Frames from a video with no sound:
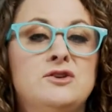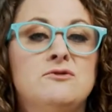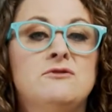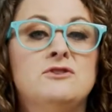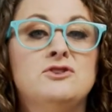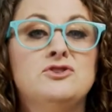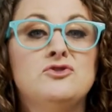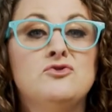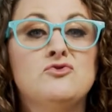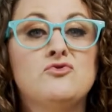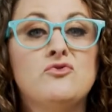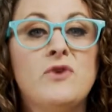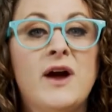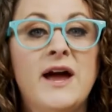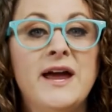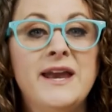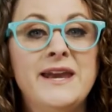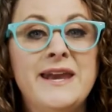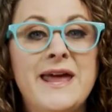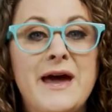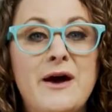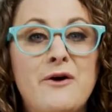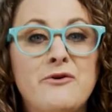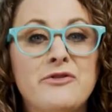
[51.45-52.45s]
can do right
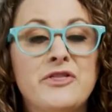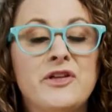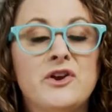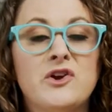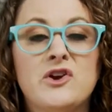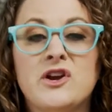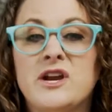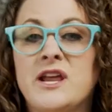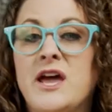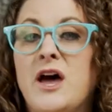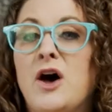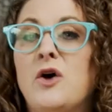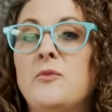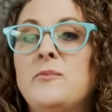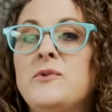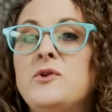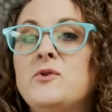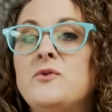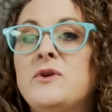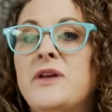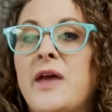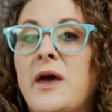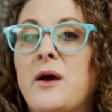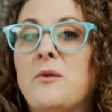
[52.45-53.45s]
now that are going to help
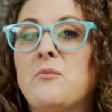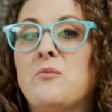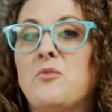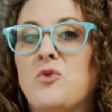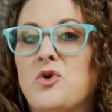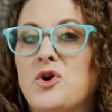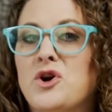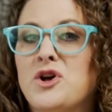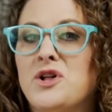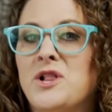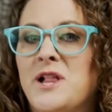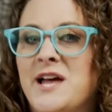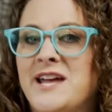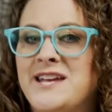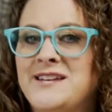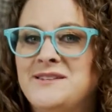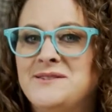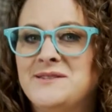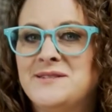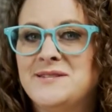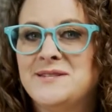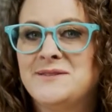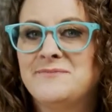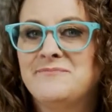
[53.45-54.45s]
you get more clients.